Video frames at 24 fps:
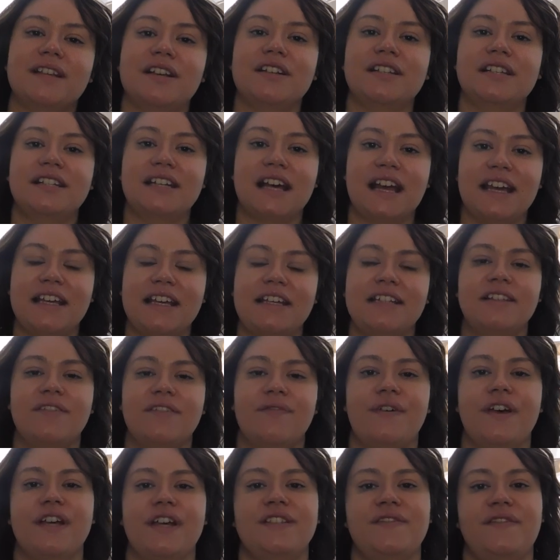So today is the
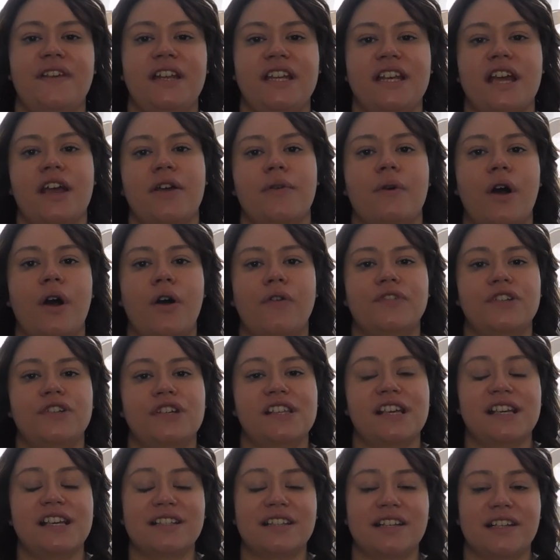first video of
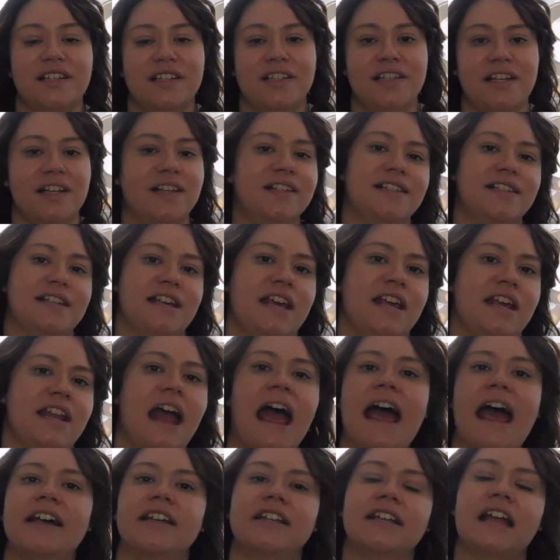2016, and
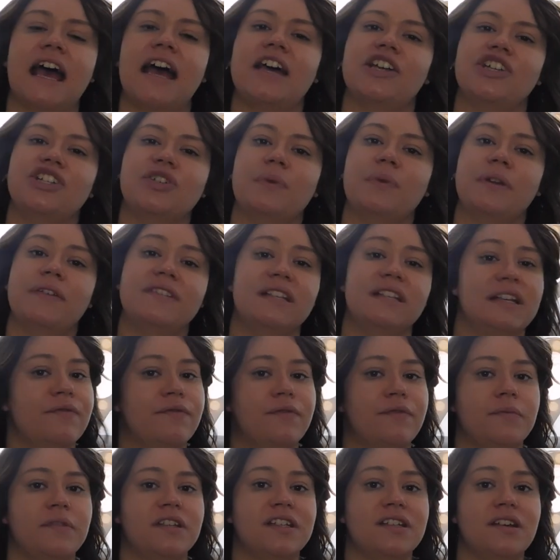as you will have seen
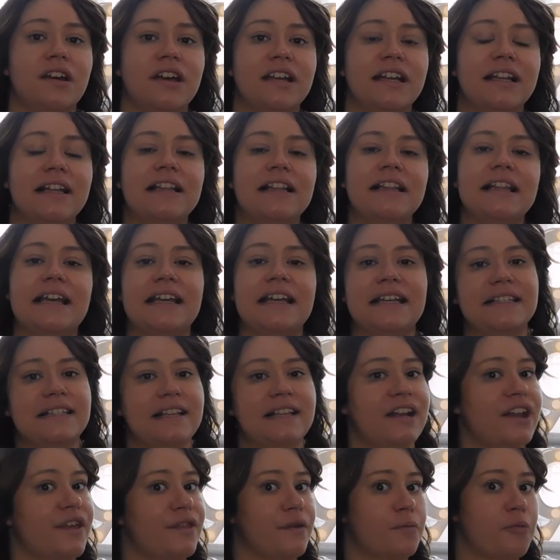from the title, it's
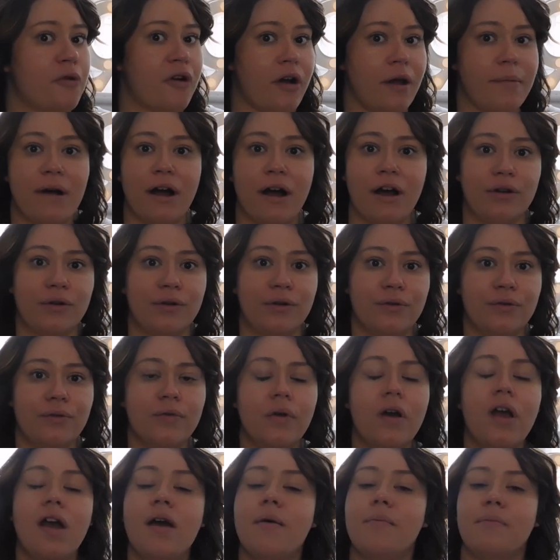another Primark
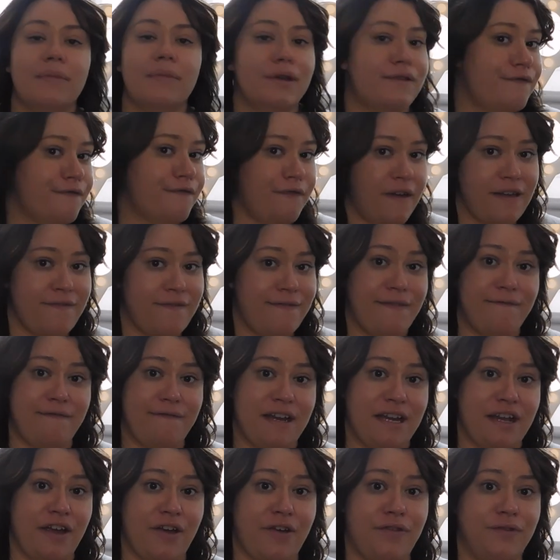haul, my favourite
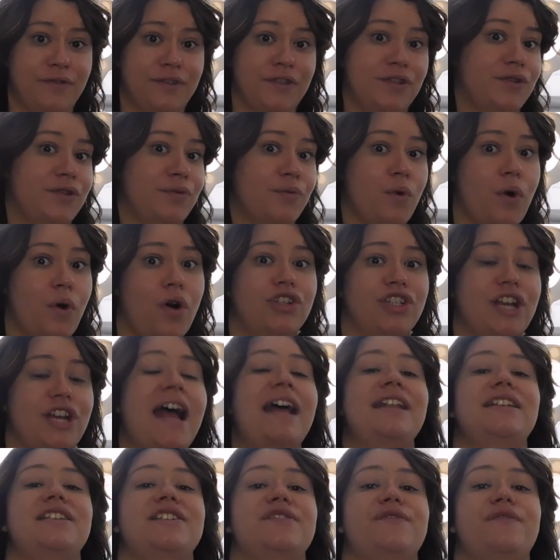videos to watch
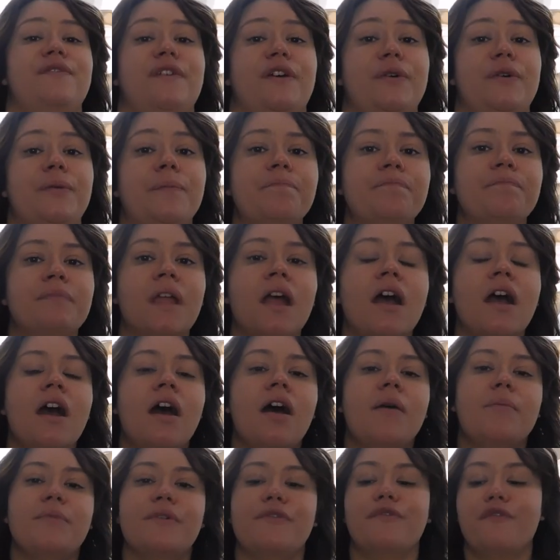and to film.
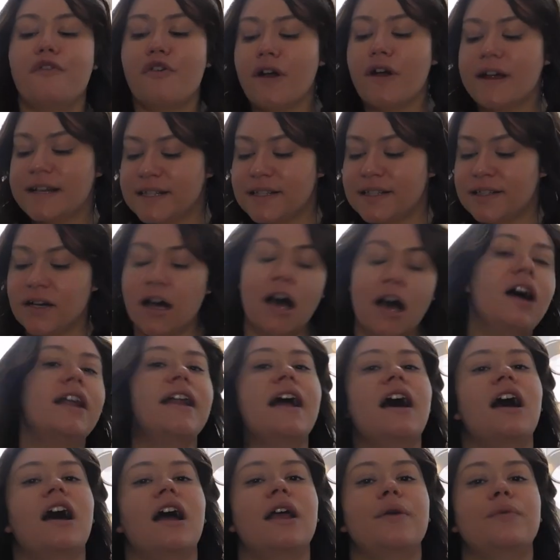Before I start,
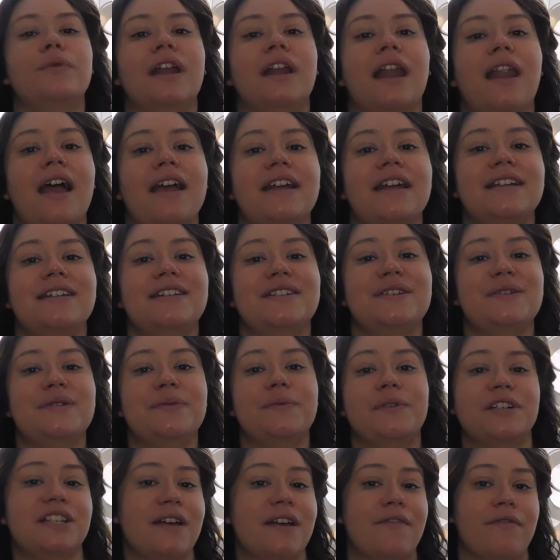I would like to
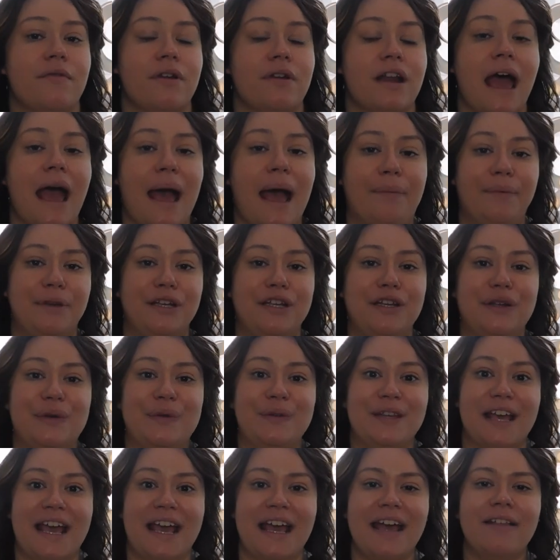wish everyone a happy new
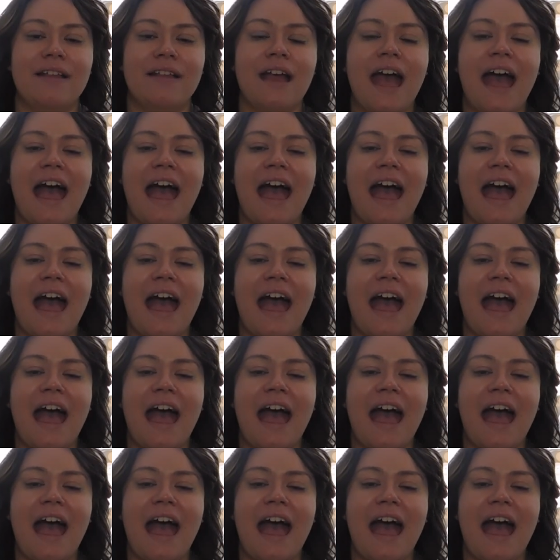year,